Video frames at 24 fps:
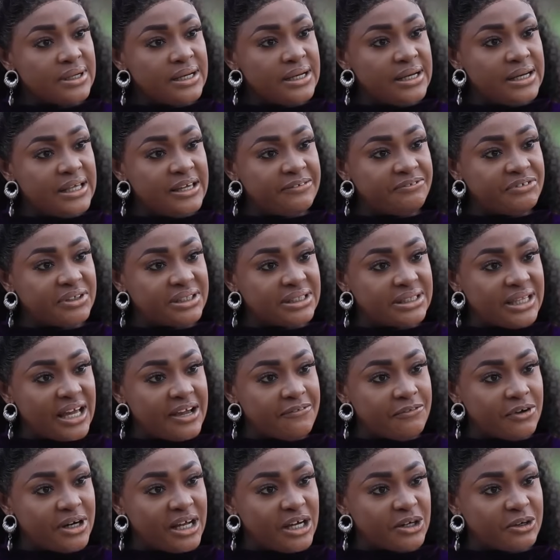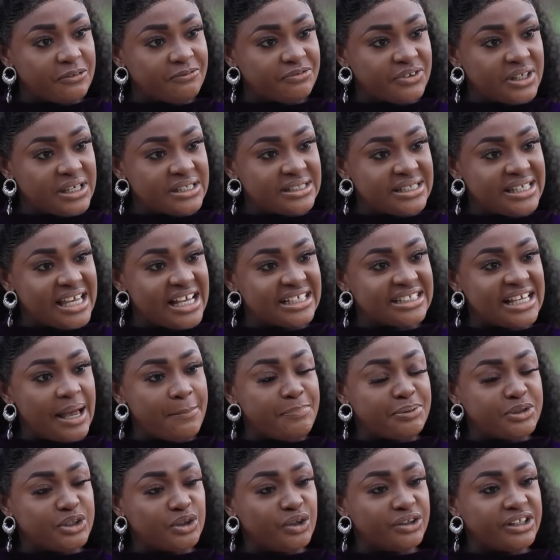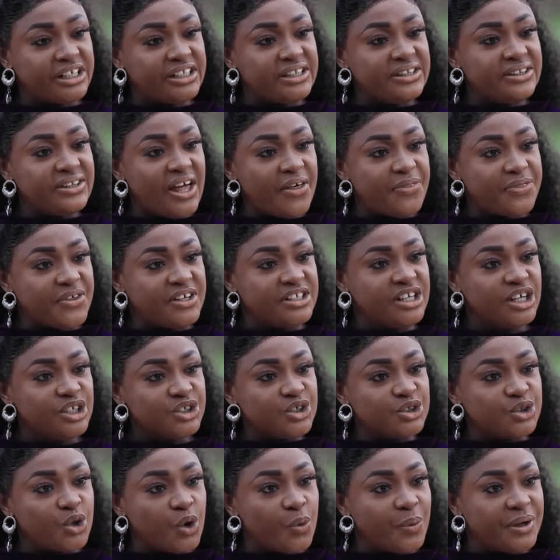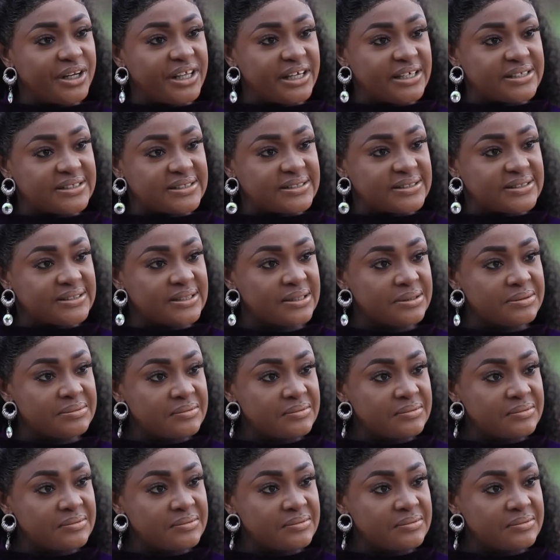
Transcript: Leave the devil out of this. He has absolutely nothing to do with this.